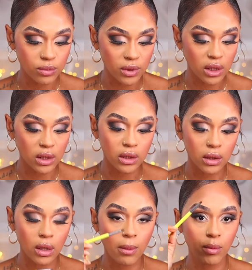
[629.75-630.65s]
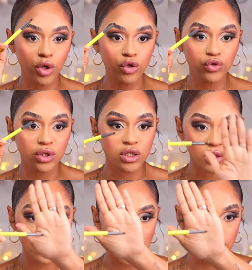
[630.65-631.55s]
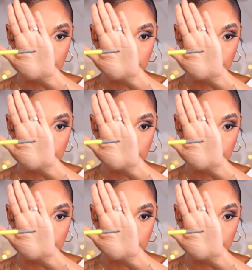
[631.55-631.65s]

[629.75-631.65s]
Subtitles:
I'm going to clean it up. I'm going to use this same